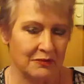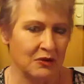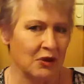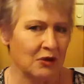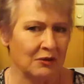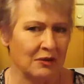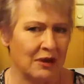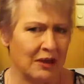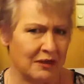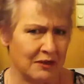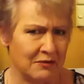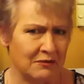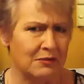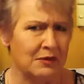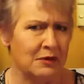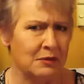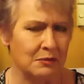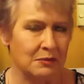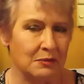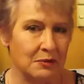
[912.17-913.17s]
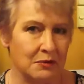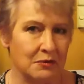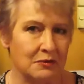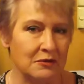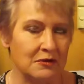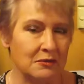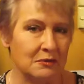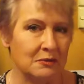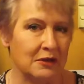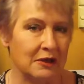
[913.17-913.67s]
not like a real
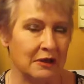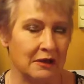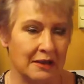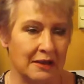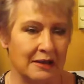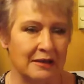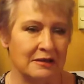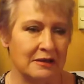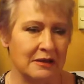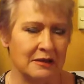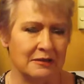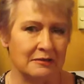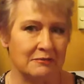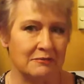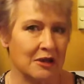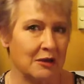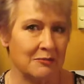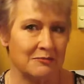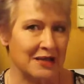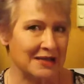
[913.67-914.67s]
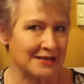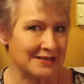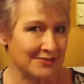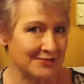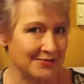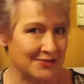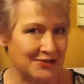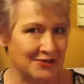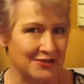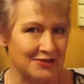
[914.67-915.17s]
wound when I had a
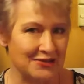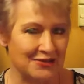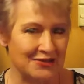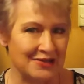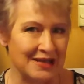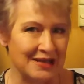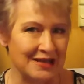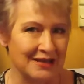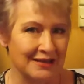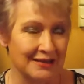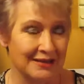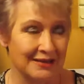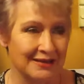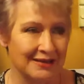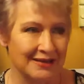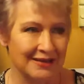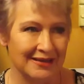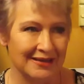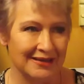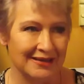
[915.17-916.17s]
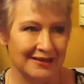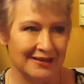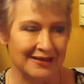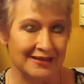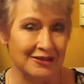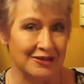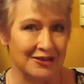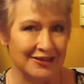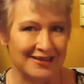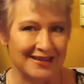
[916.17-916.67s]
massive surgery
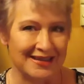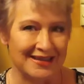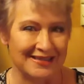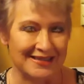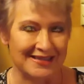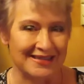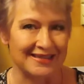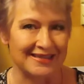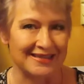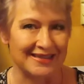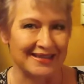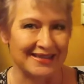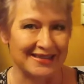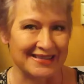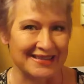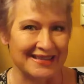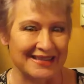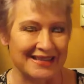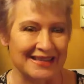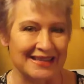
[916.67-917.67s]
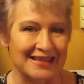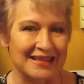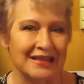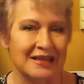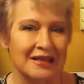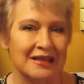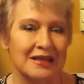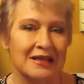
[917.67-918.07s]
in 2019,